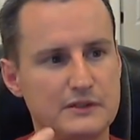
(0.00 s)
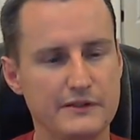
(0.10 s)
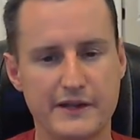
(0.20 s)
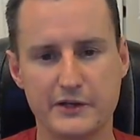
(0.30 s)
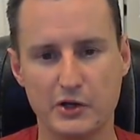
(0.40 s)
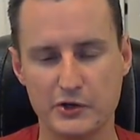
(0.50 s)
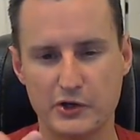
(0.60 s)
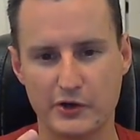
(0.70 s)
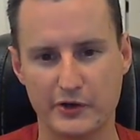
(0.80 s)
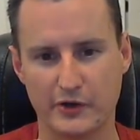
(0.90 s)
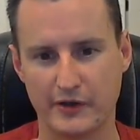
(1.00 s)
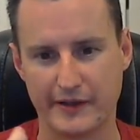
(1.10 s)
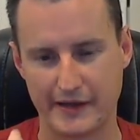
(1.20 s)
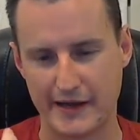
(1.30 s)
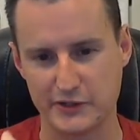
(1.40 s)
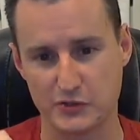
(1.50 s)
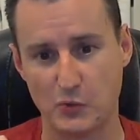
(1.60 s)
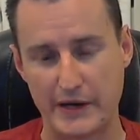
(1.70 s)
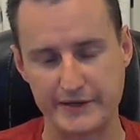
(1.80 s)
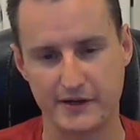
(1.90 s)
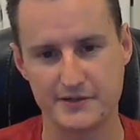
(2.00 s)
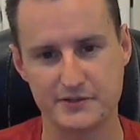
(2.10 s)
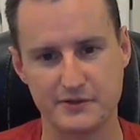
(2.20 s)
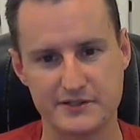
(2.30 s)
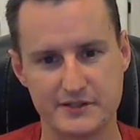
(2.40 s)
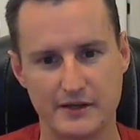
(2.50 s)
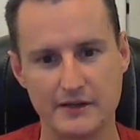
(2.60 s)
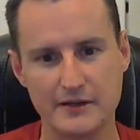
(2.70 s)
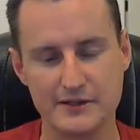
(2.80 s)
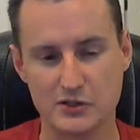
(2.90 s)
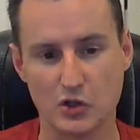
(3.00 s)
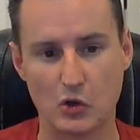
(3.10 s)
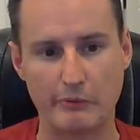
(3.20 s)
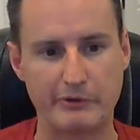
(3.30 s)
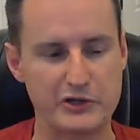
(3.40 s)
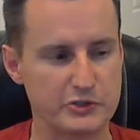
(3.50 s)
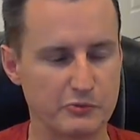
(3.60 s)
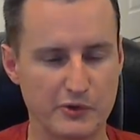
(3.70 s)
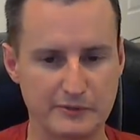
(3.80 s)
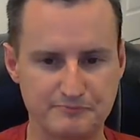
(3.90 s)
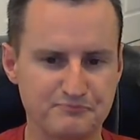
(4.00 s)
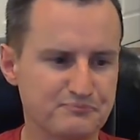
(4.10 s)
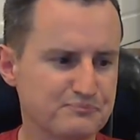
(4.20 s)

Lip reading: And then, you go to your, like I use a white nozzle. It's a lower pressure one.